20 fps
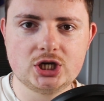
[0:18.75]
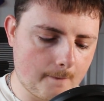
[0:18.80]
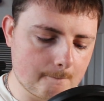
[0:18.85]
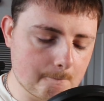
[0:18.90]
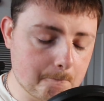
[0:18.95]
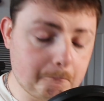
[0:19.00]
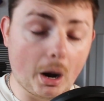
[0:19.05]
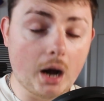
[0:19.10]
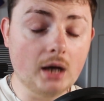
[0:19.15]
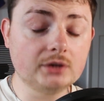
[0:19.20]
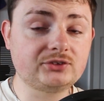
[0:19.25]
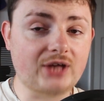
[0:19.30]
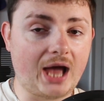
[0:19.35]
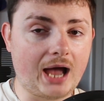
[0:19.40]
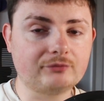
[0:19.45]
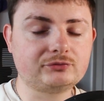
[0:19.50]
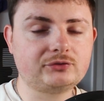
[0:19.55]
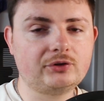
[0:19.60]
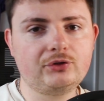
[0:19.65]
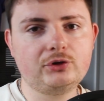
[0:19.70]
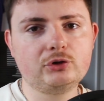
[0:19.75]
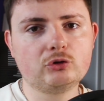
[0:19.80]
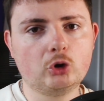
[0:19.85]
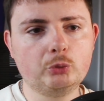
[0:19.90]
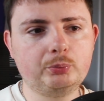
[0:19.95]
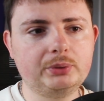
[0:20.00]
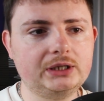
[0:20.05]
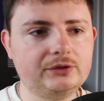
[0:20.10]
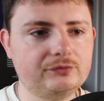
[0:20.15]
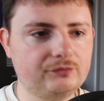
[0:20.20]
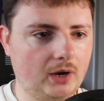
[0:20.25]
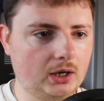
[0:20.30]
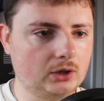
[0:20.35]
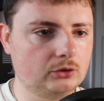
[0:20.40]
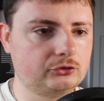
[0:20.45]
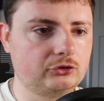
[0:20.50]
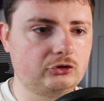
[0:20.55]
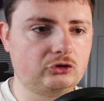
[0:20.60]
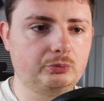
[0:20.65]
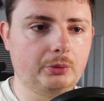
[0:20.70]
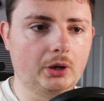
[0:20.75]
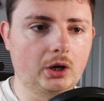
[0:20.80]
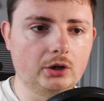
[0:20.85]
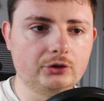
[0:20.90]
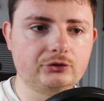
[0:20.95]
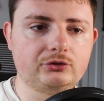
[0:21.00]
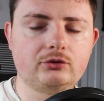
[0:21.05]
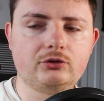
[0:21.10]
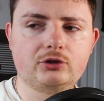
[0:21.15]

But after the Europa League final to Spurs,